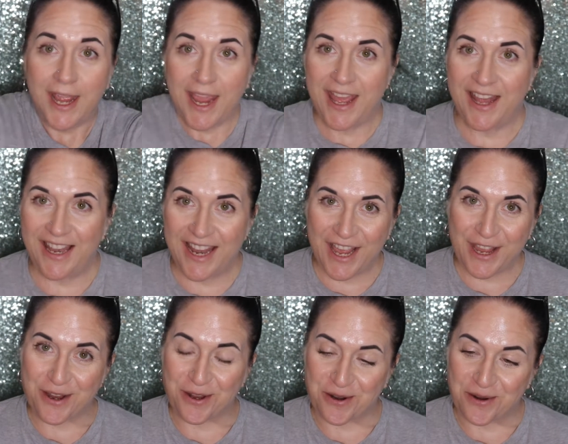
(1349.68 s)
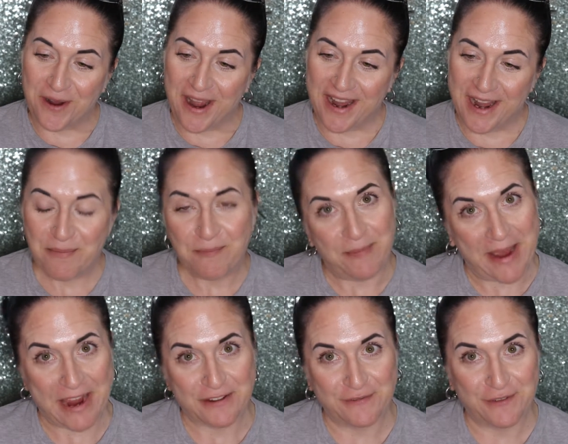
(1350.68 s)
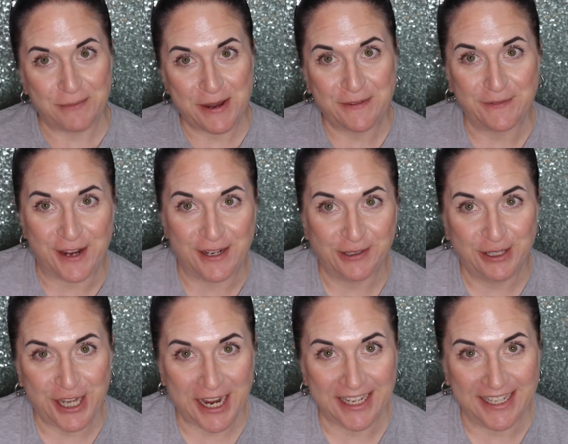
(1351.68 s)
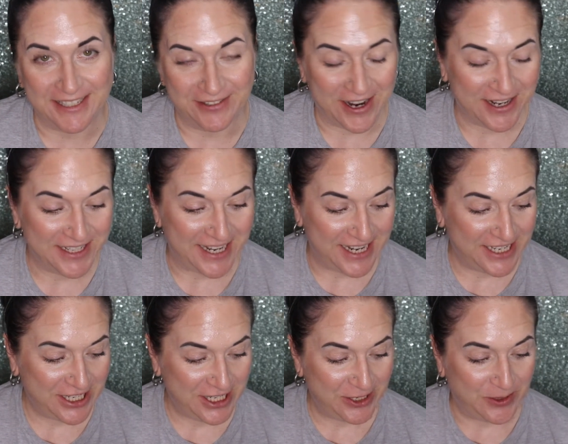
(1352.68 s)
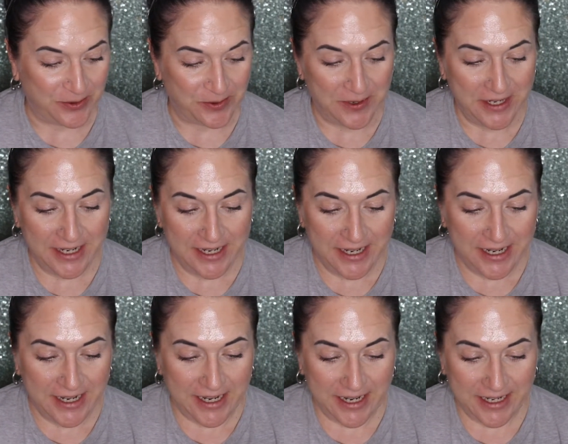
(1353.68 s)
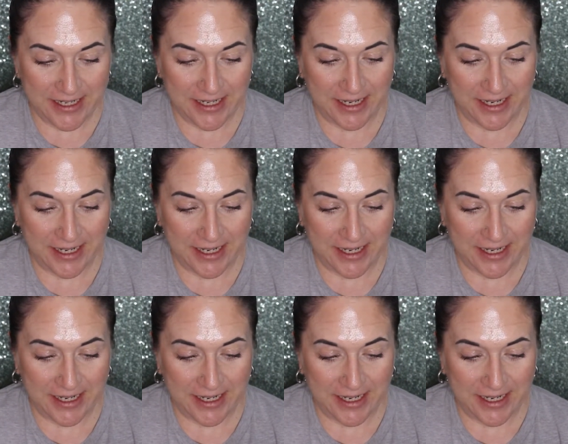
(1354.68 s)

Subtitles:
Hello! I am back for my final check-in on day 2. It